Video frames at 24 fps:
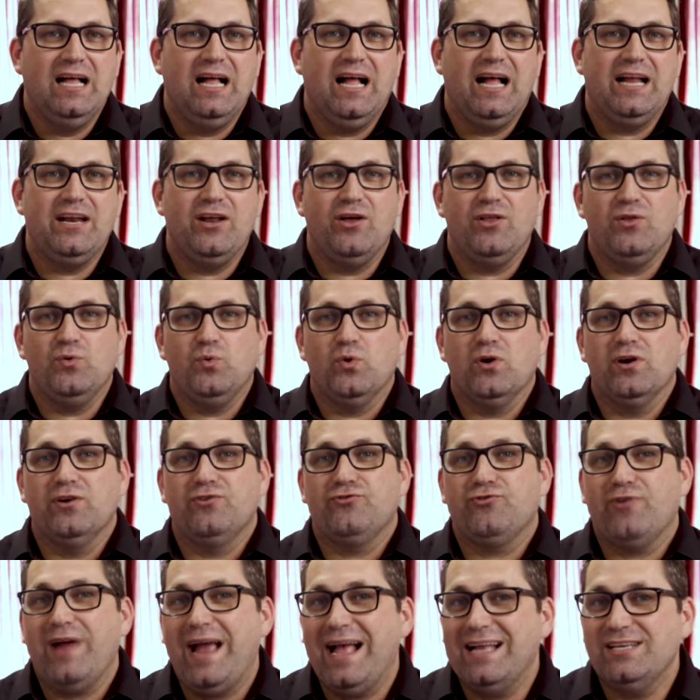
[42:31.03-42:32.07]
I know the
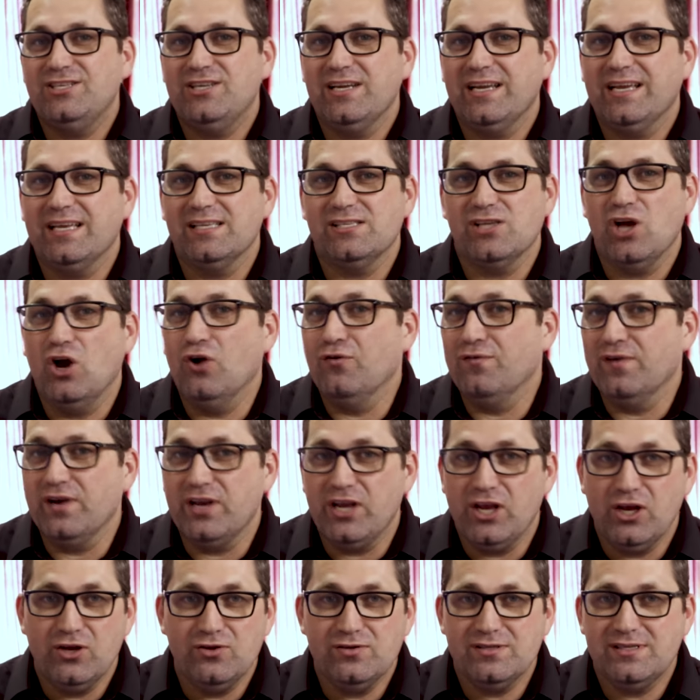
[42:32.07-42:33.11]
word tragic is
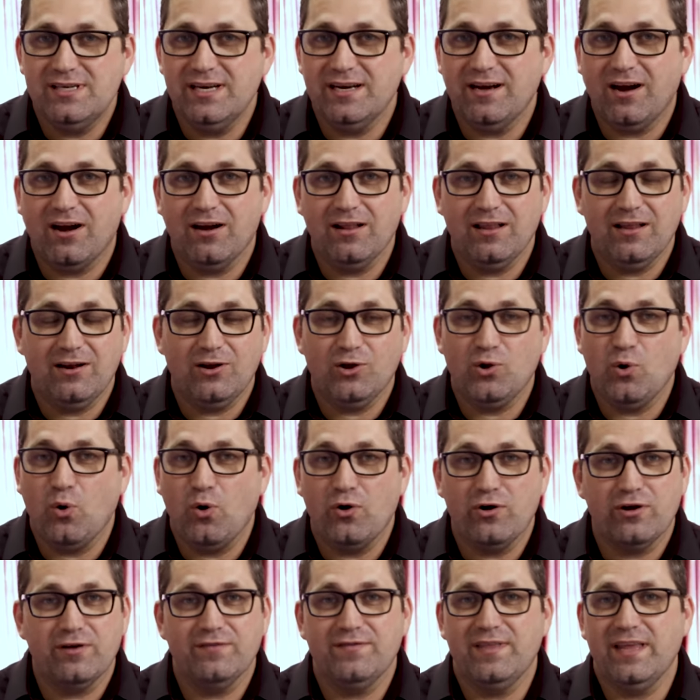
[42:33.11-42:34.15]
overused in our little
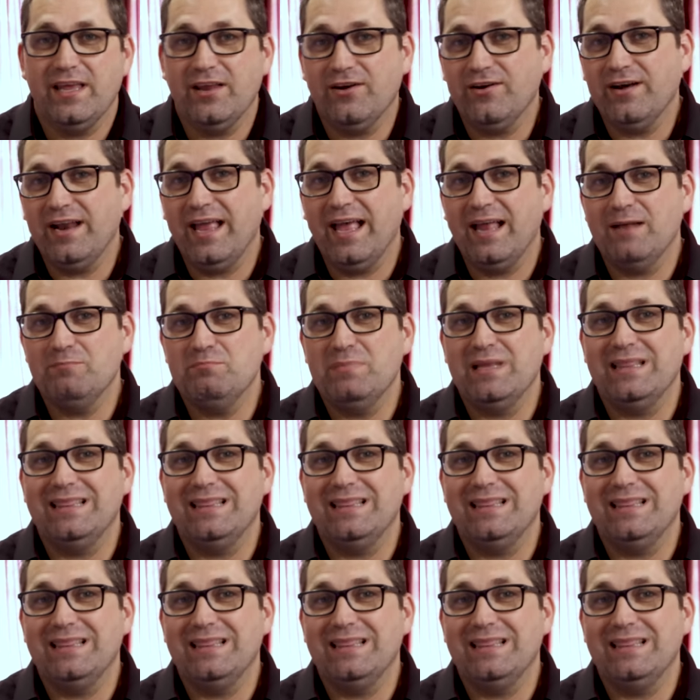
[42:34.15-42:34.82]
corner of the internet,